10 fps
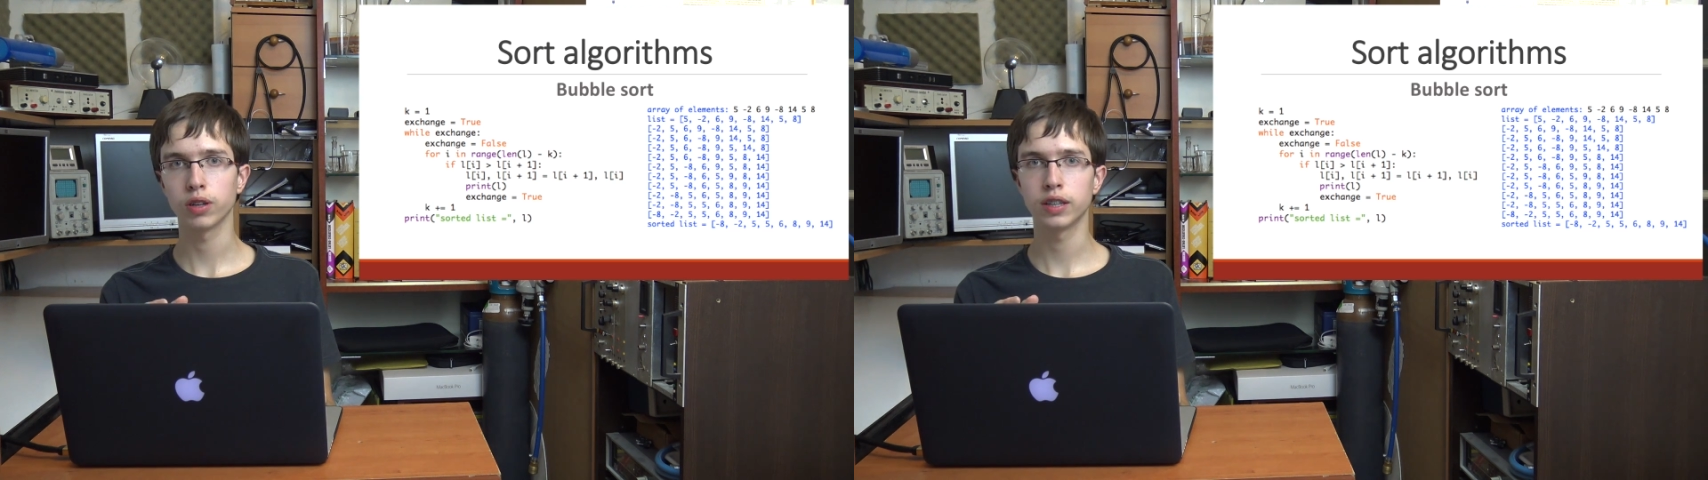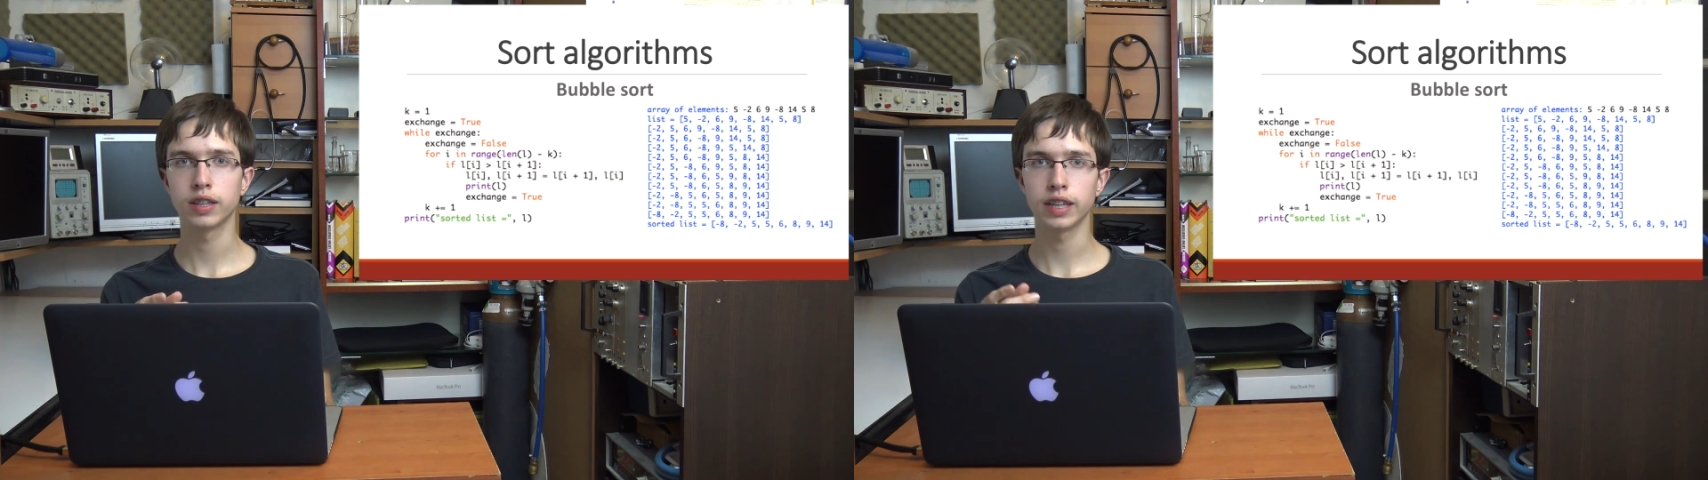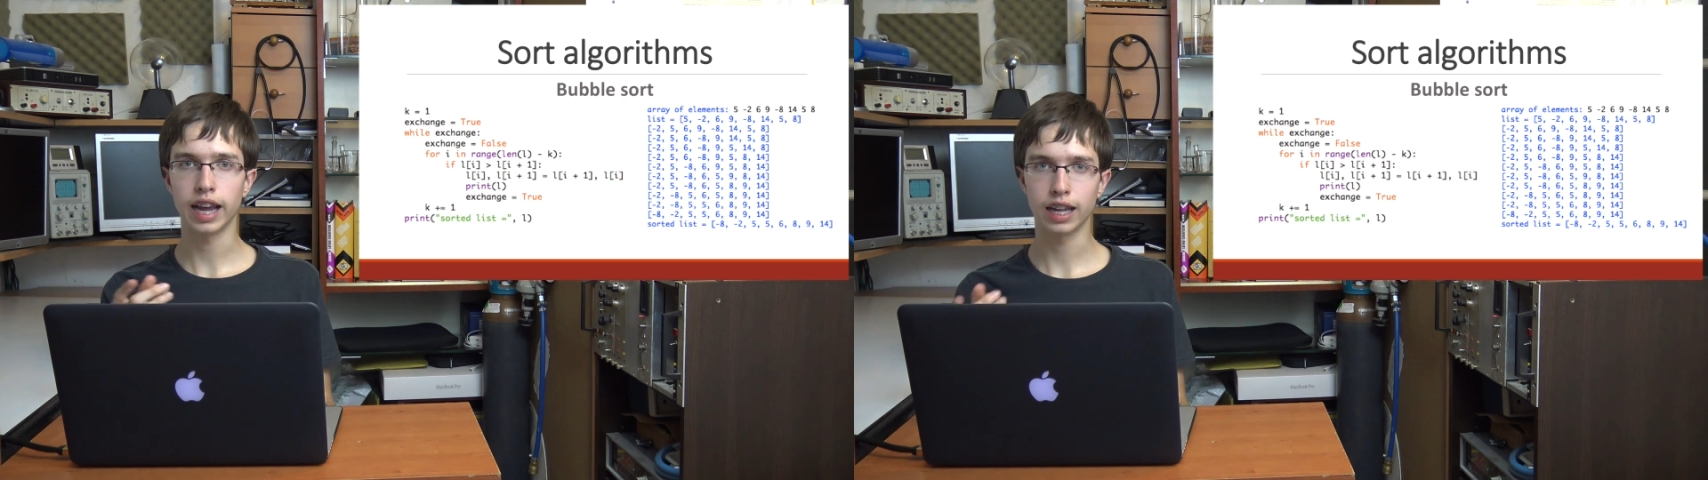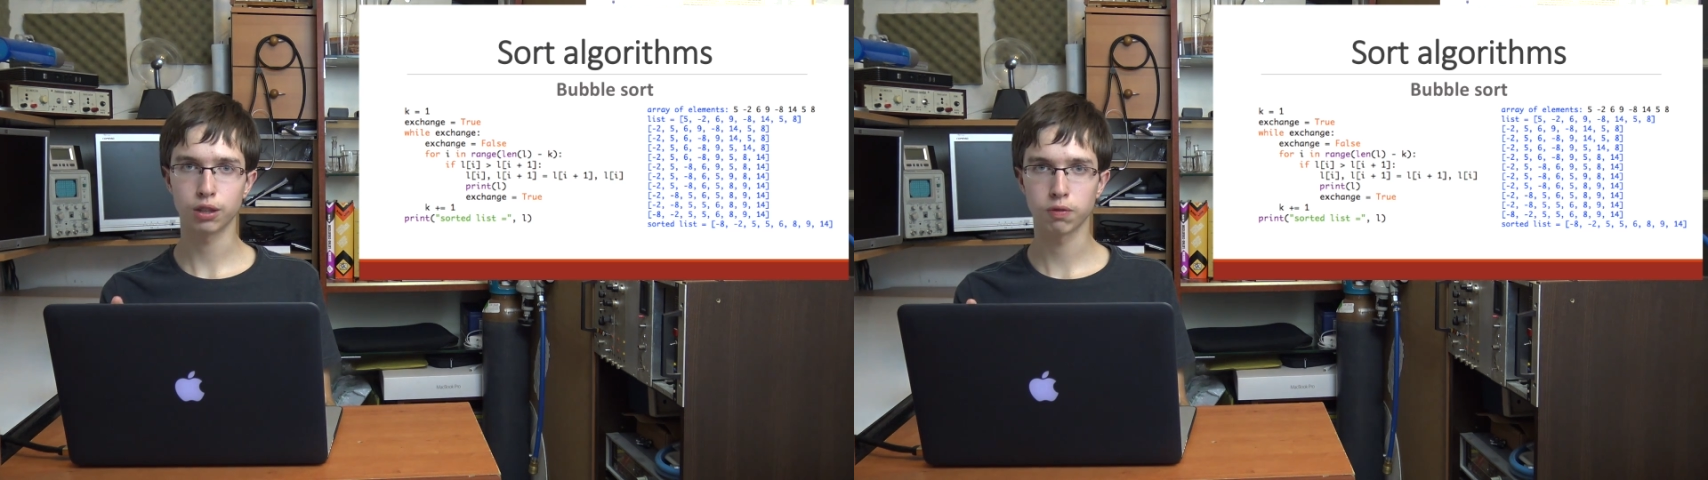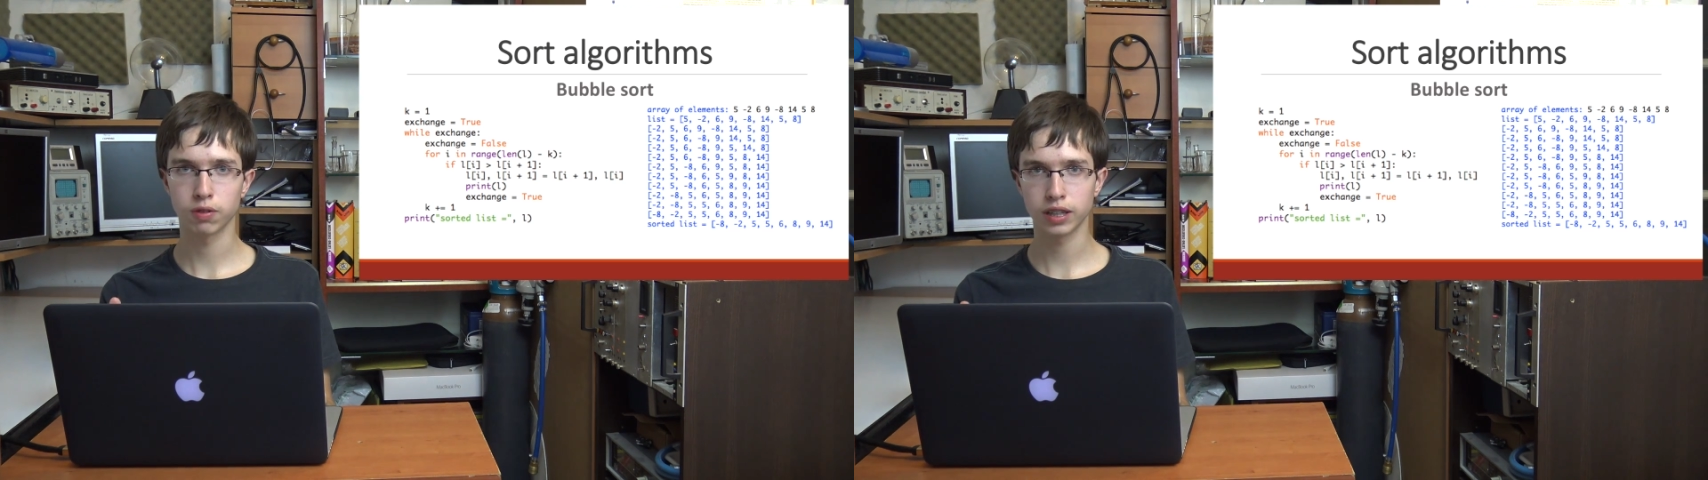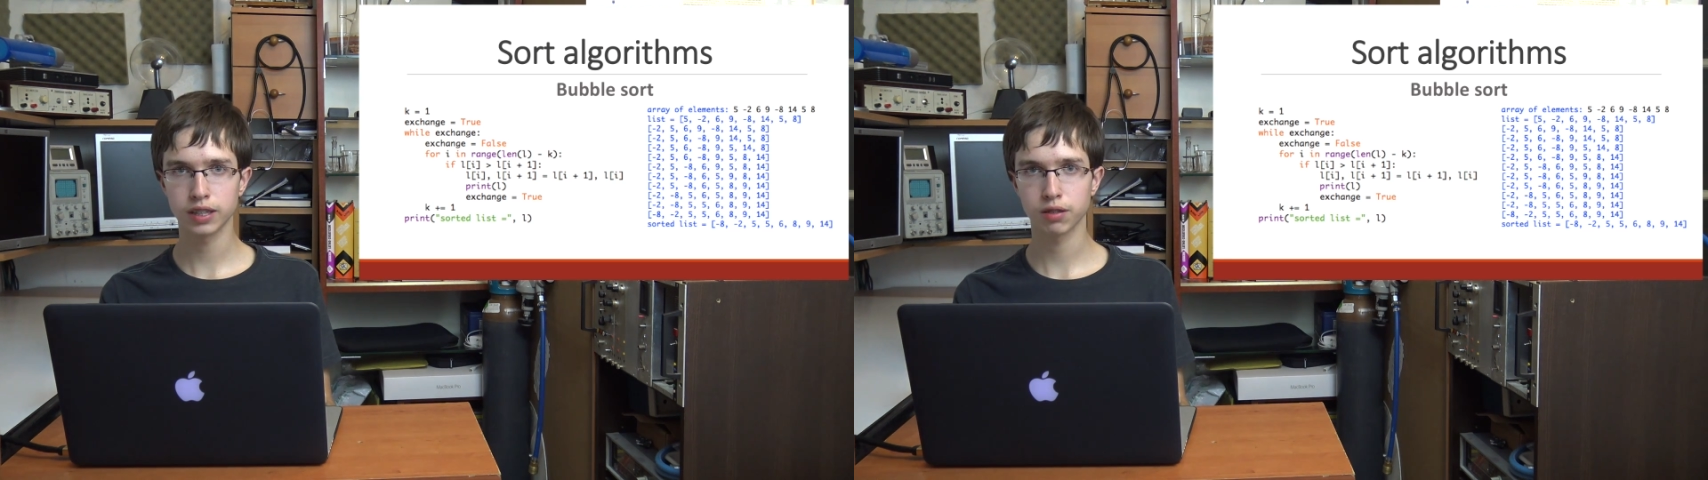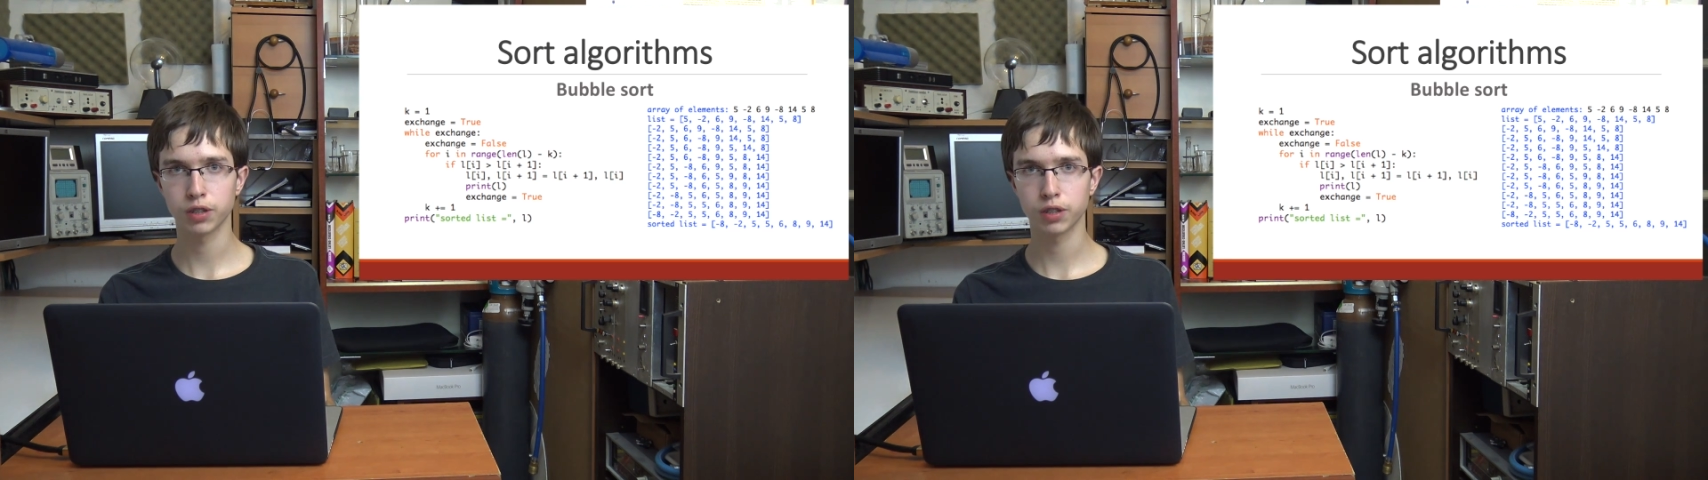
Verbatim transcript: in the end of list